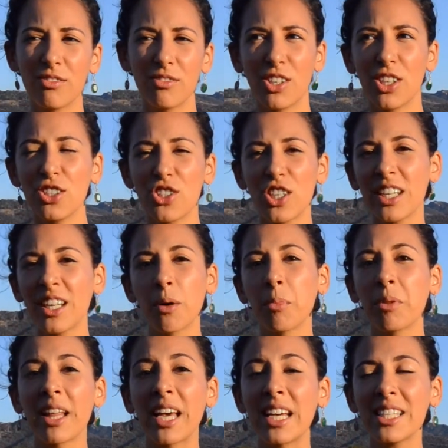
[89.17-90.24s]
congenial
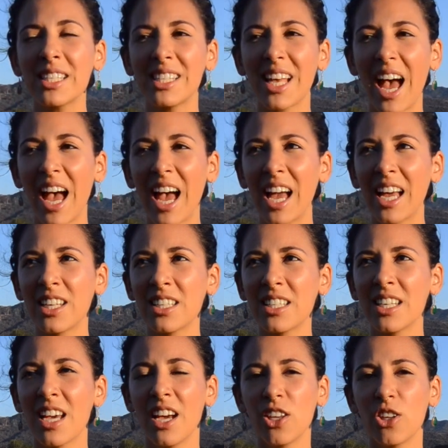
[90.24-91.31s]
place,
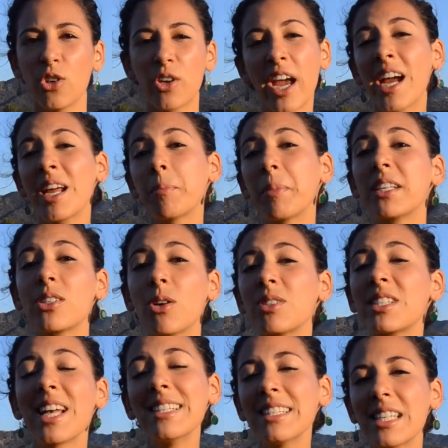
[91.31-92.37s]
and you can't be so
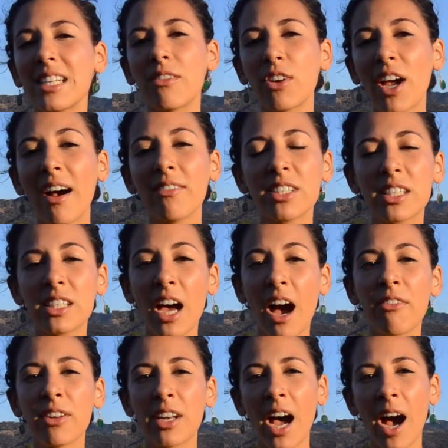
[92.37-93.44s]
sensitive, you have to
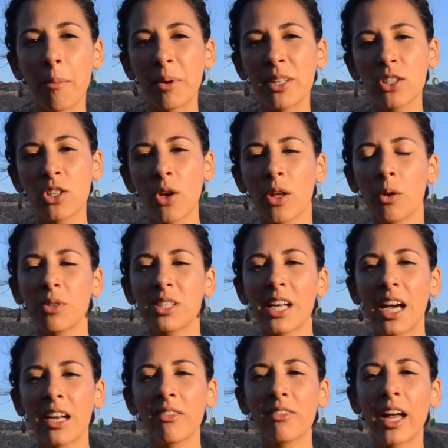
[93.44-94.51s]
toughen up. And so it was
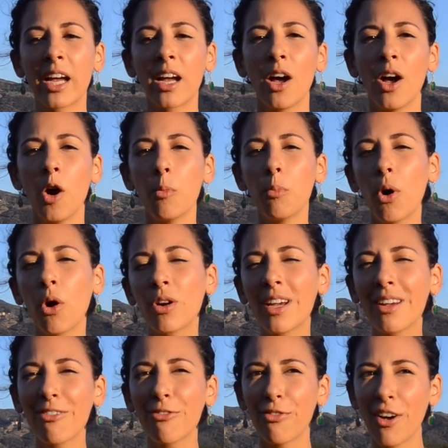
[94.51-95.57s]
kind of like
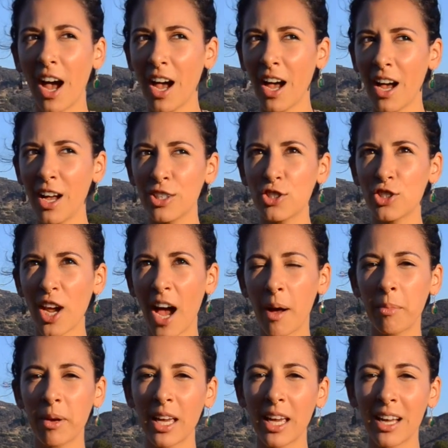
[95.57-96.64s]
poking fun,
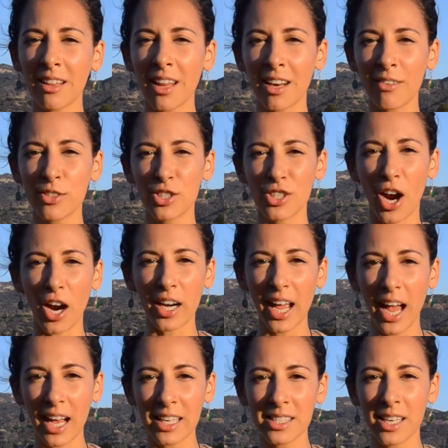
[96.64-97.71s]
jabbing, a lot of
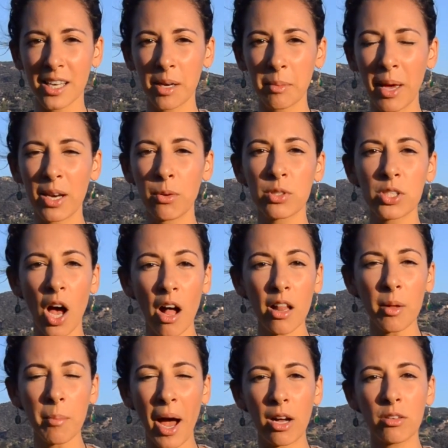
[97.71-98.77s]
sarcasm, and it was all
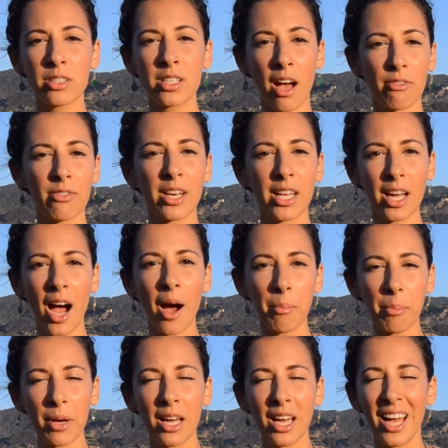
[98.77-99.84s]
about toughening
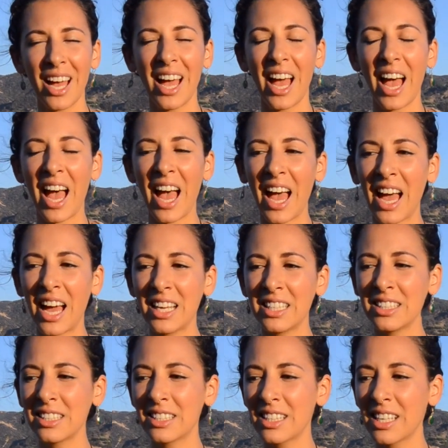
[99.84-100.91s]
up,
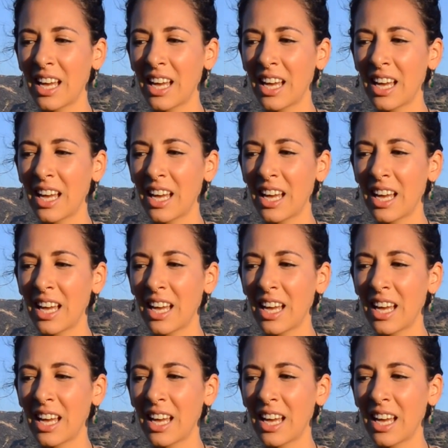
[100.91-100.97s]
and